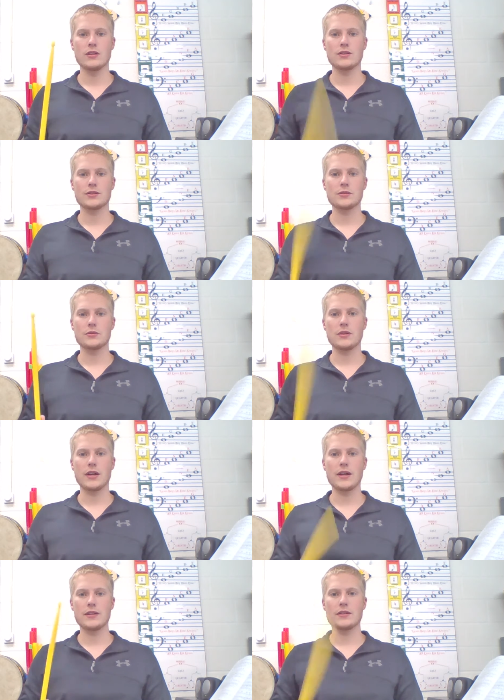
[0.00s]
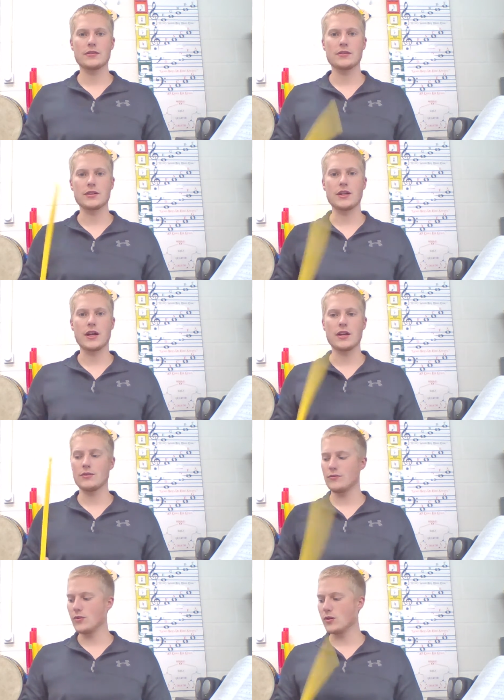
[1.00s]
2, and 3,
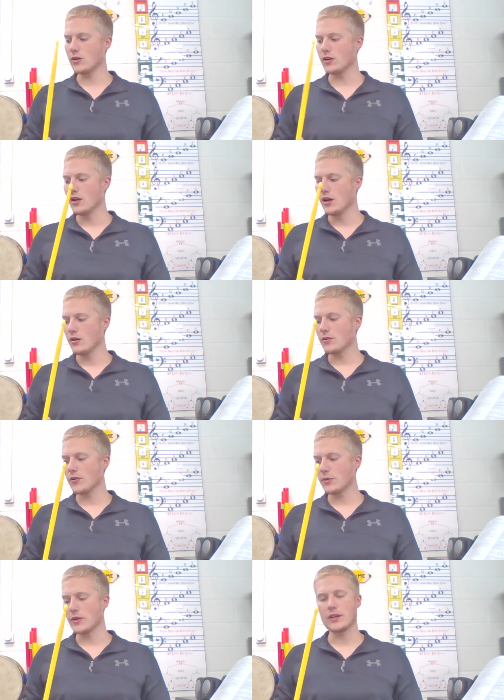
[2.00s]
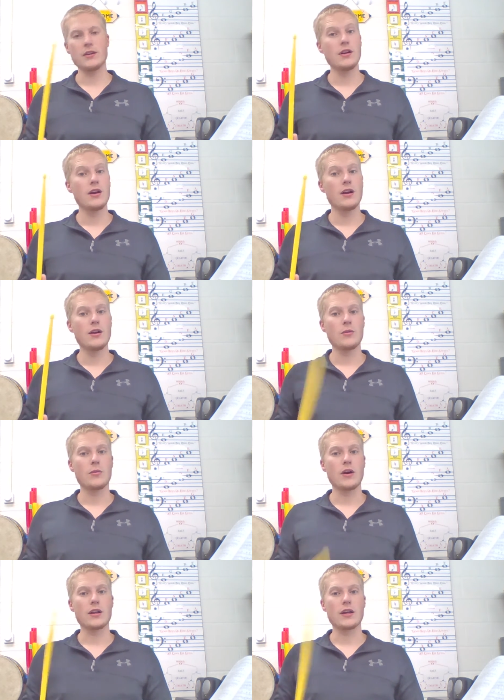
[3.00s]
and 4. What if I went
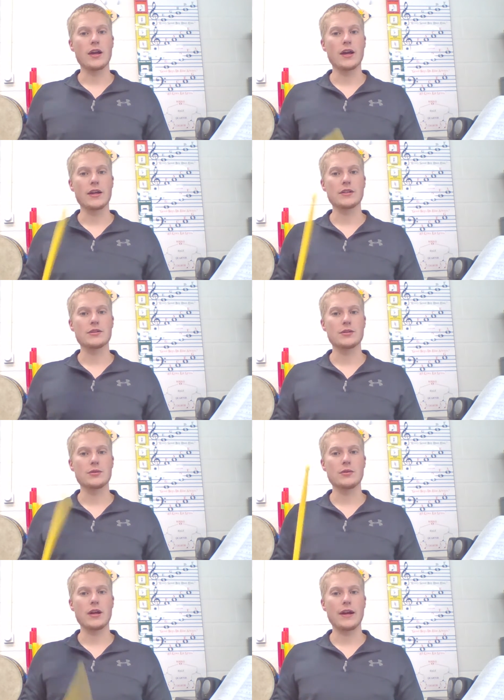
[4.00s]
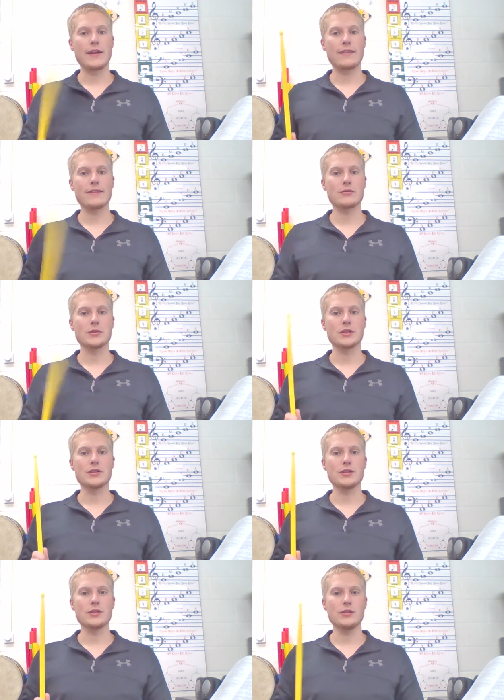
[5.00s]
1, and 2, and
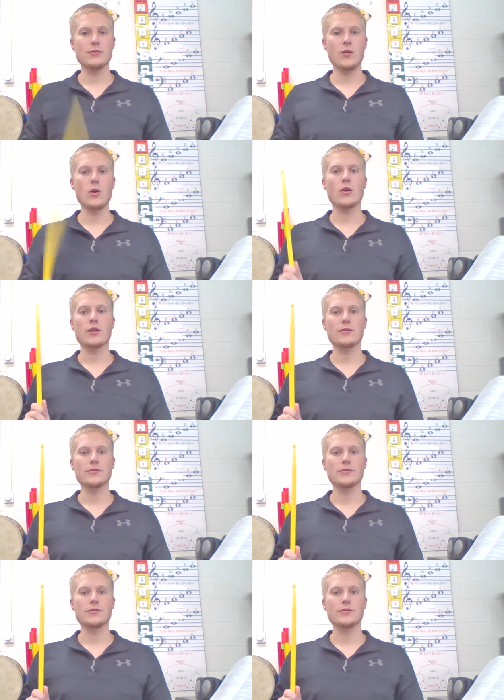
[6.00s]
3, 4?